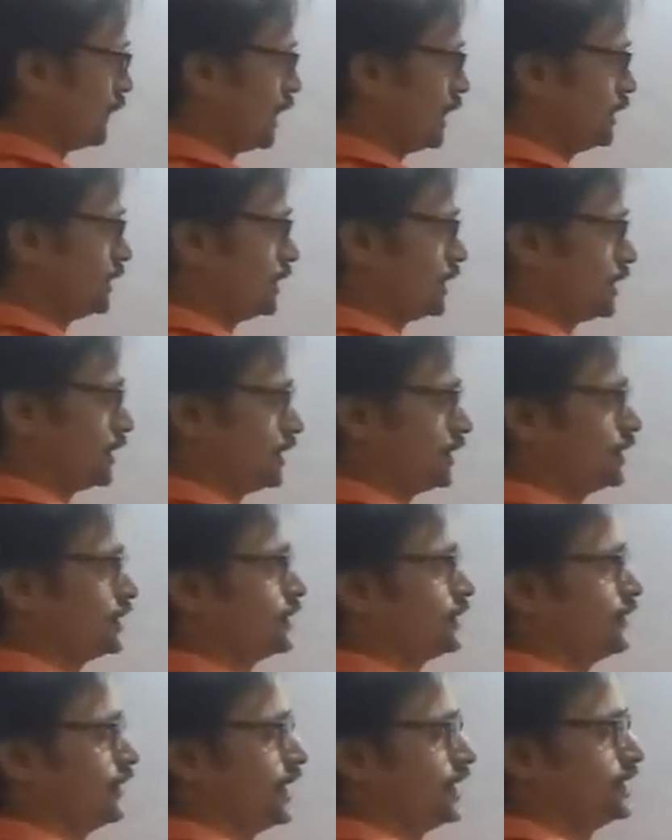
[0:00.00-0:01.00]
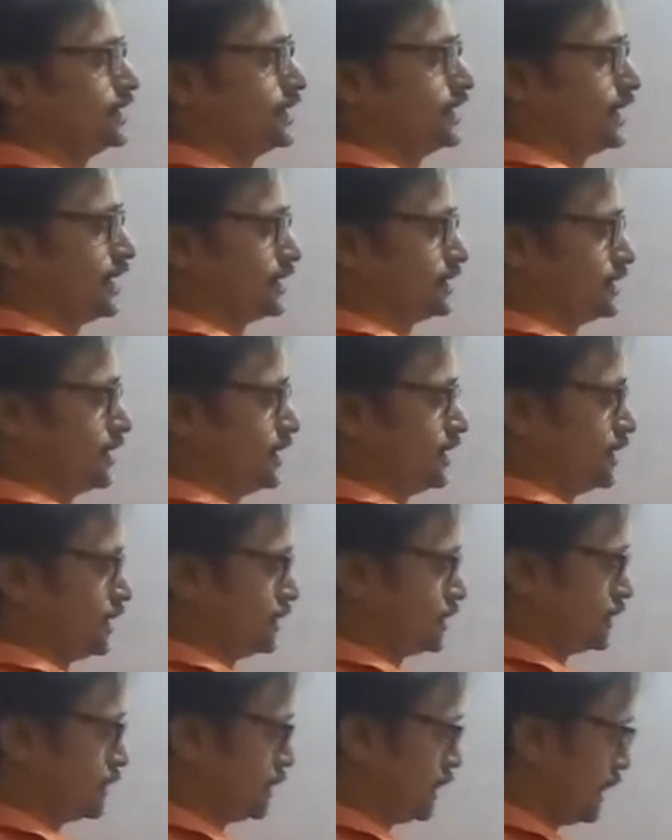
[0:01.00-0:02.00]
file the tax
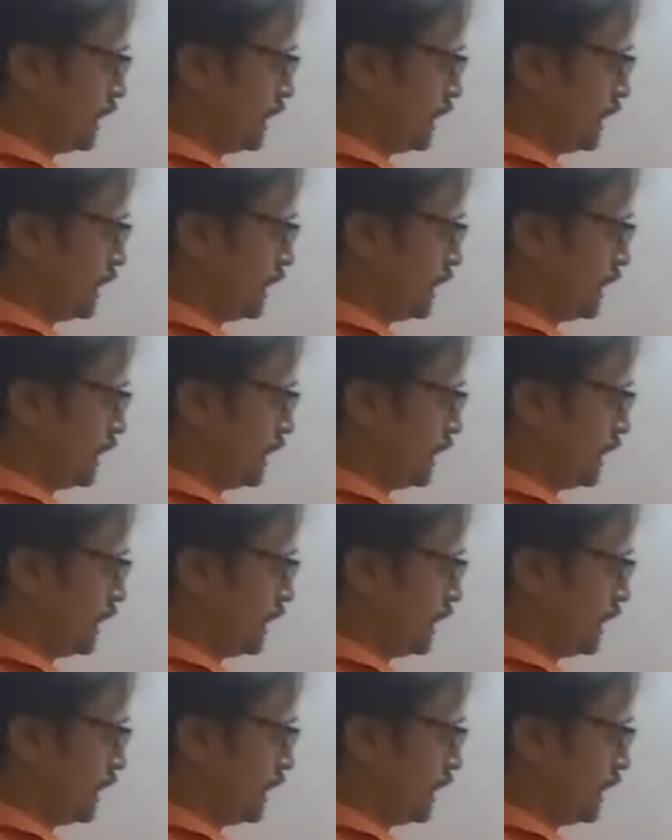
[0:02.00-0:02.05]
return. So